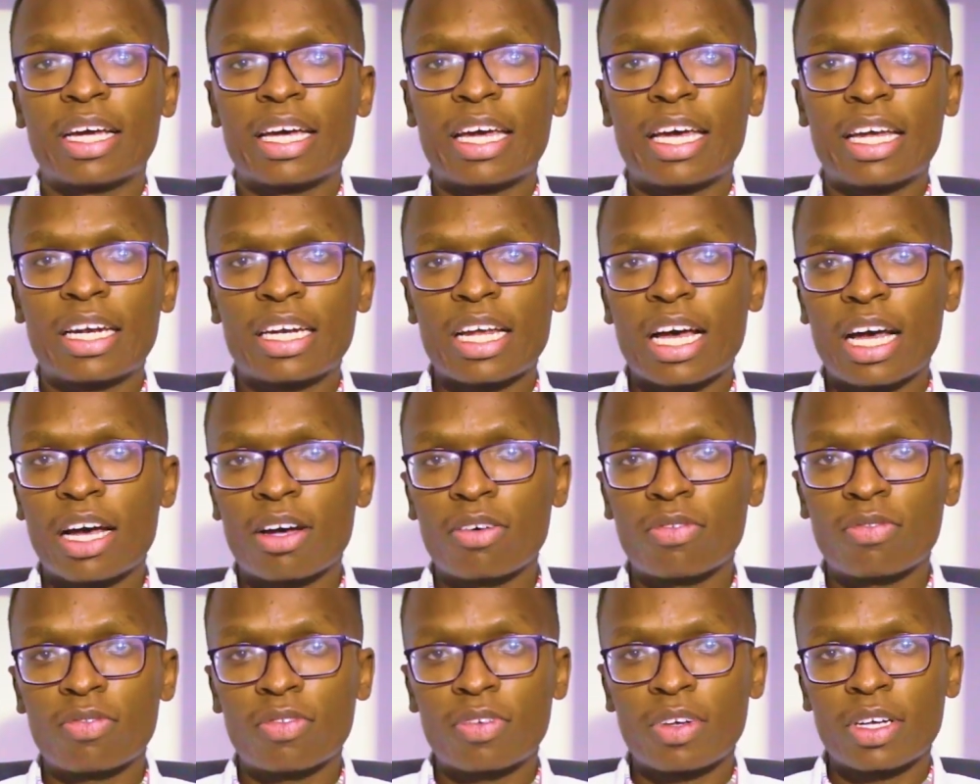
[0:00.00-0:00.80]
and
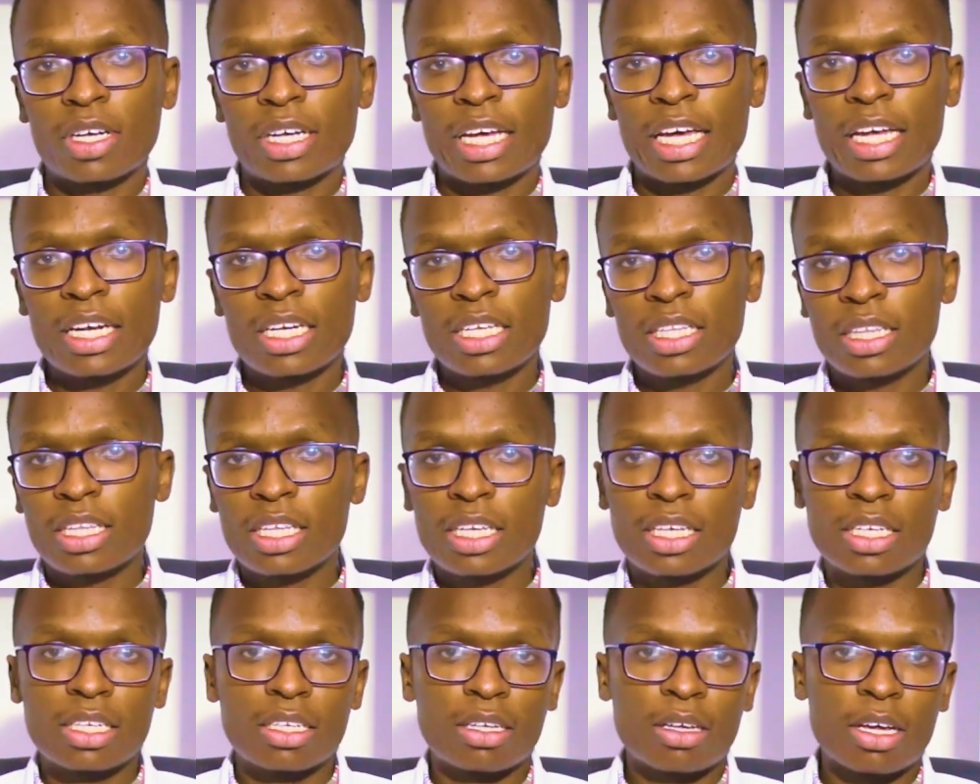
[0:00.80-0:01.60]
have
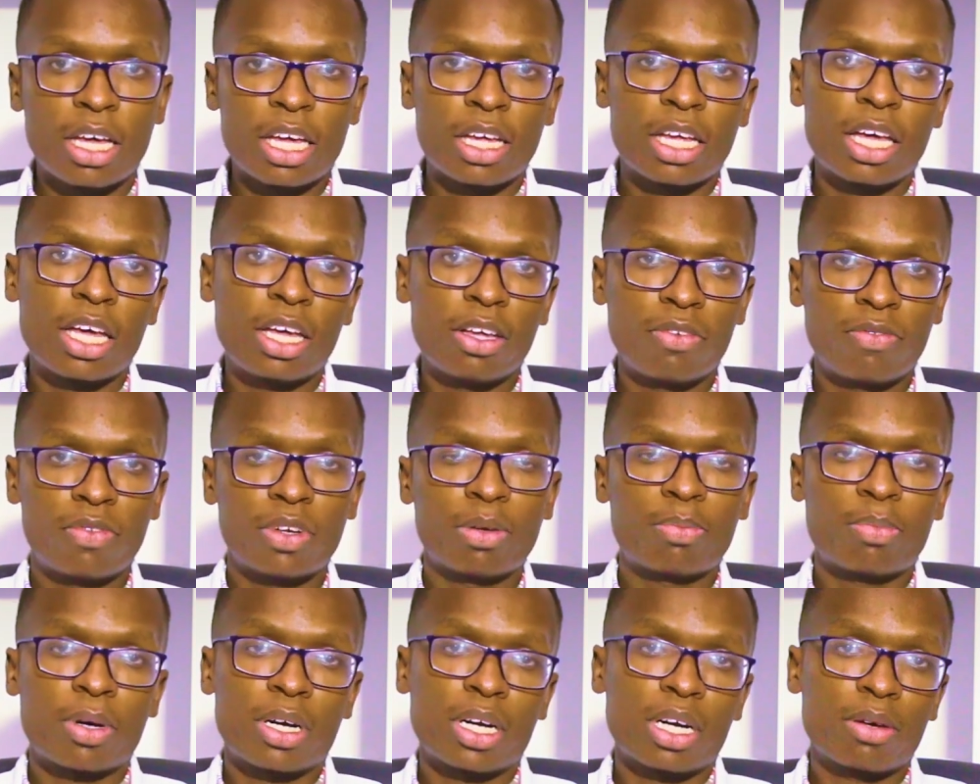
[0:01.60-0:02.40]
anything,
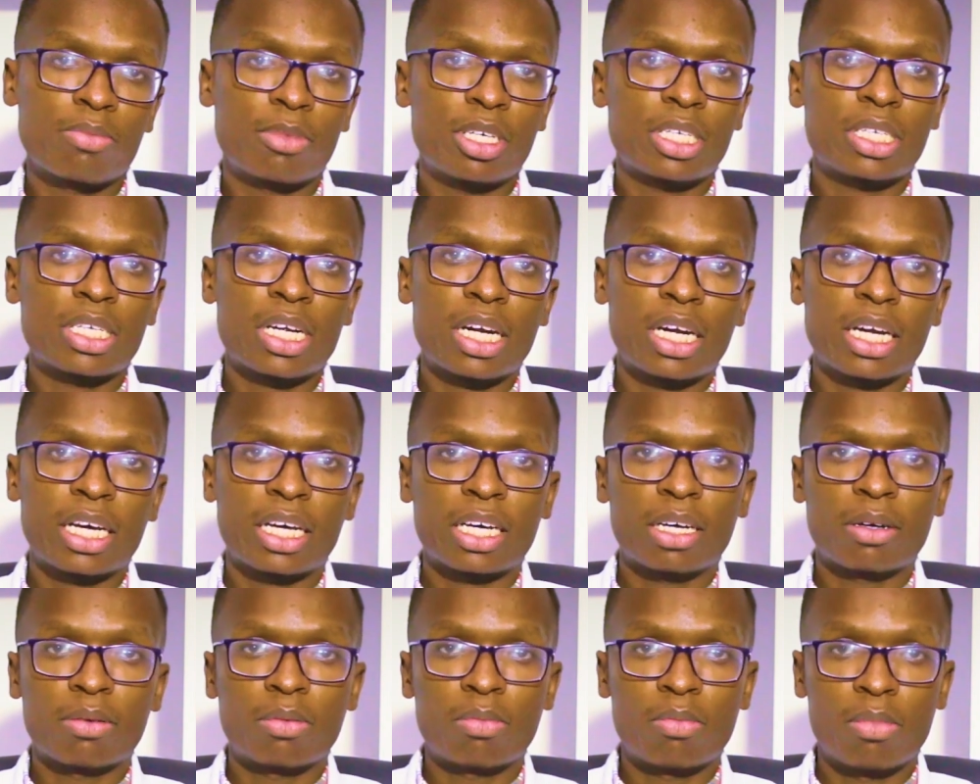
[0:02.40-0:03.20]
every parameter
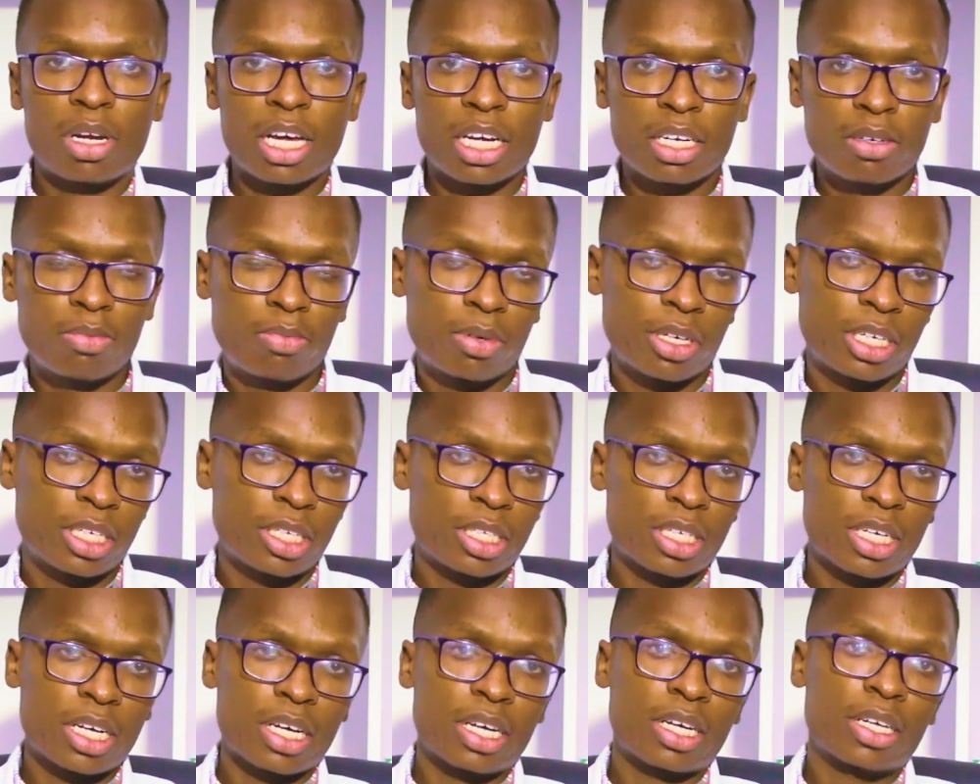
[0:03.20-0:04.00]
like blood
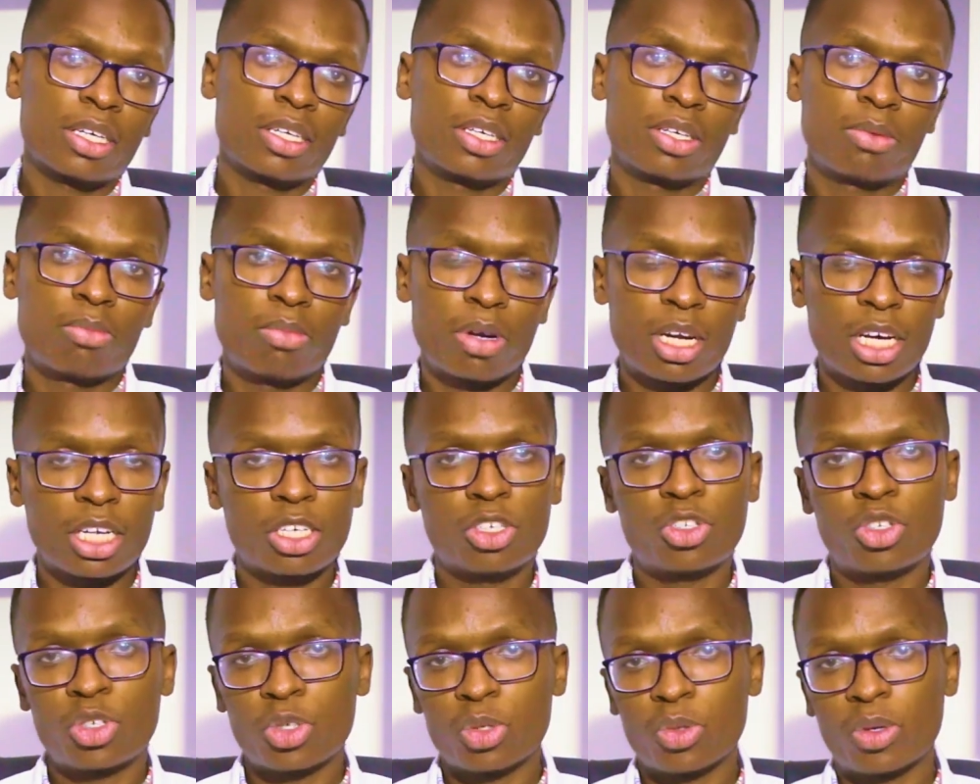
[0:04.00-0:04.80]
pressure,
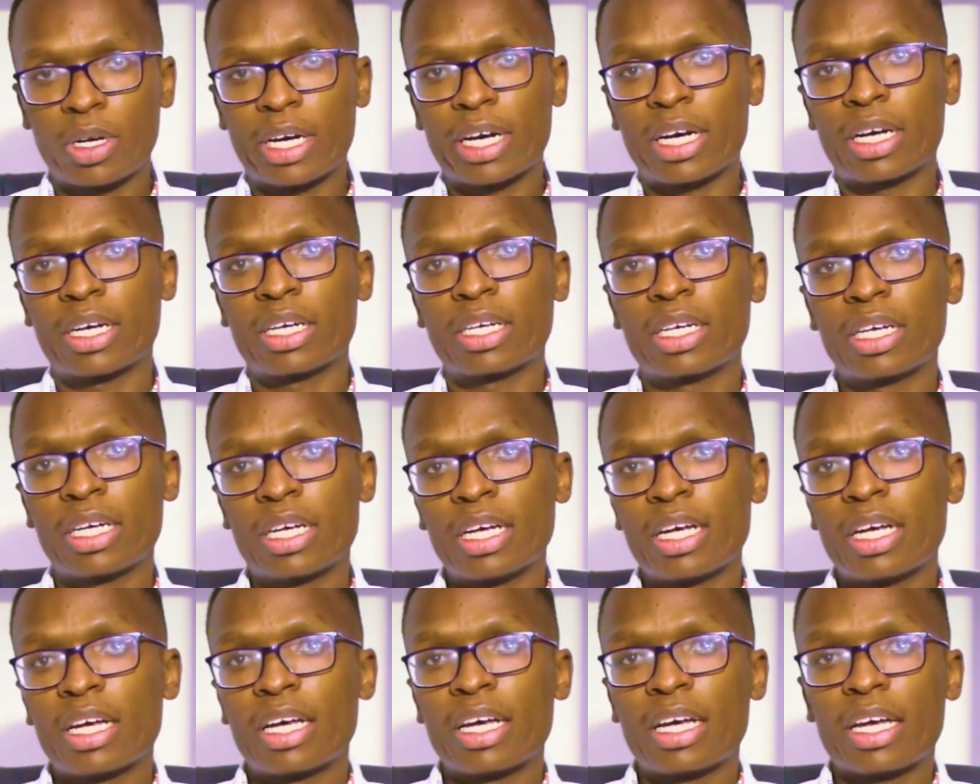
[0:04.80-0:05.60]
blood sugar,
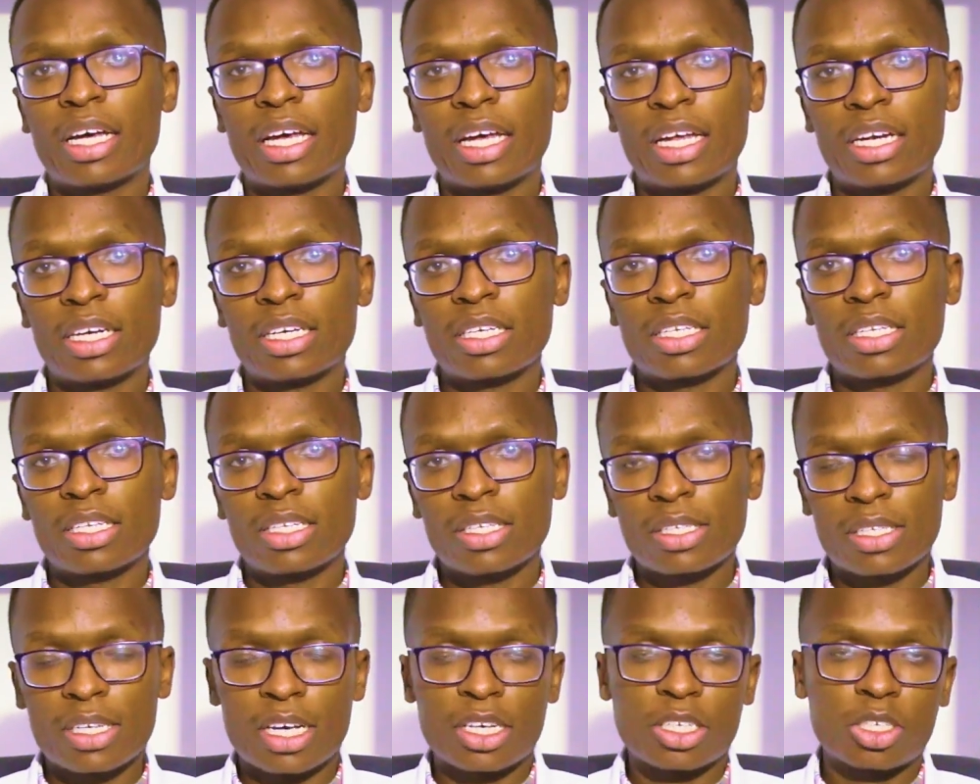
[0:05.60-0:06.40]
and
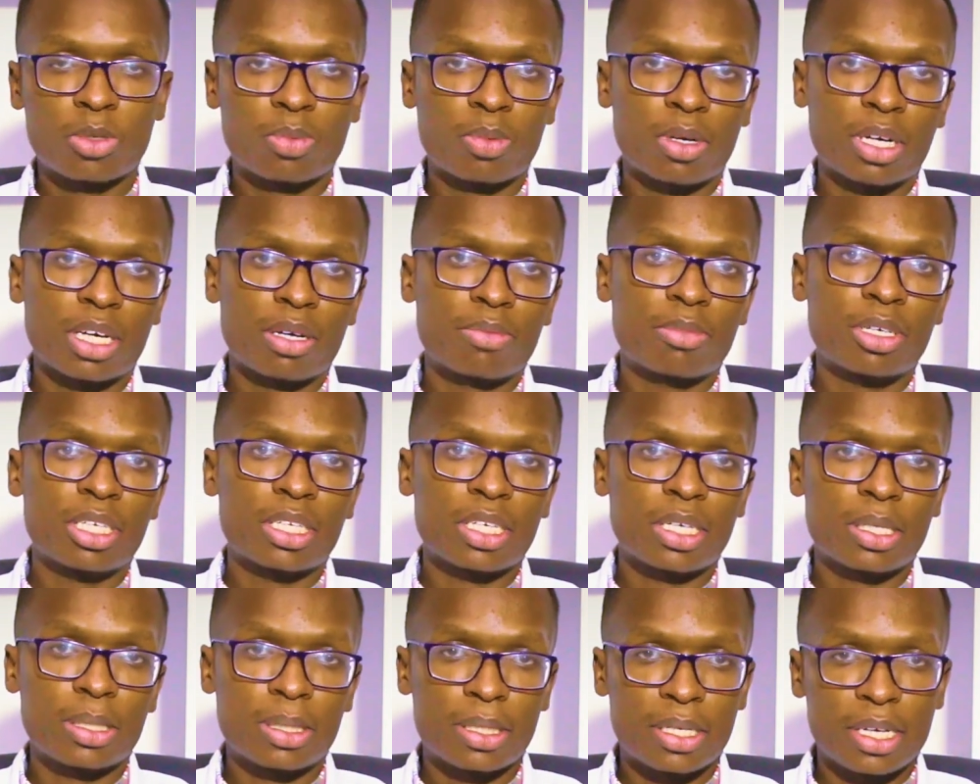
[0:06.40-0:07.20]
such
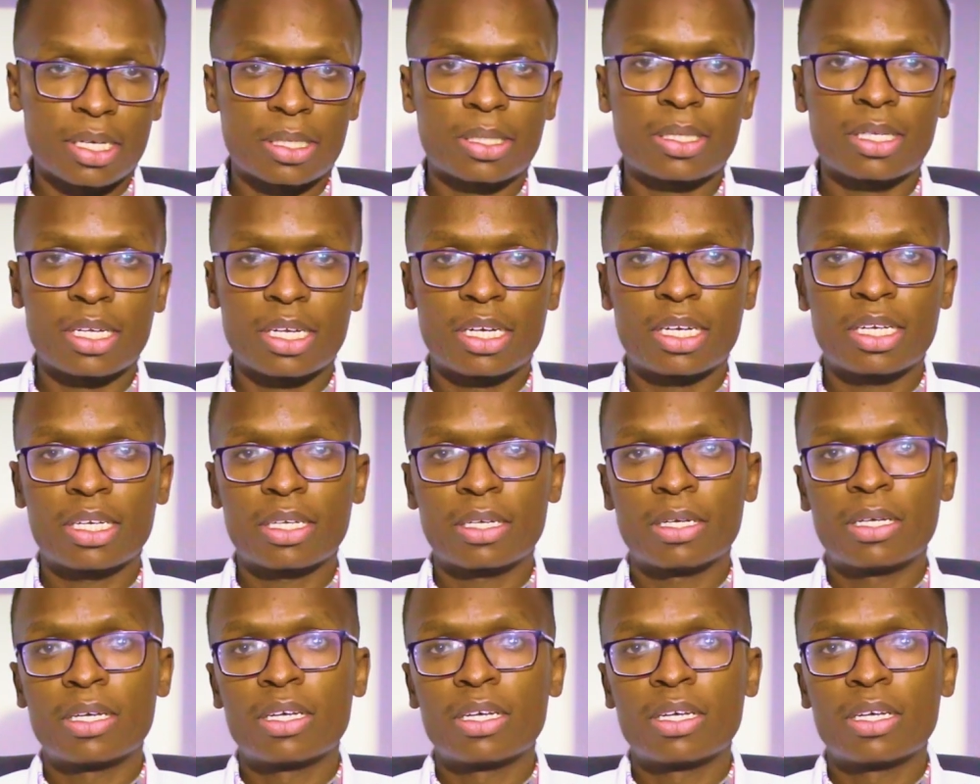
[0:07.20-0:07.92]
parameters tested.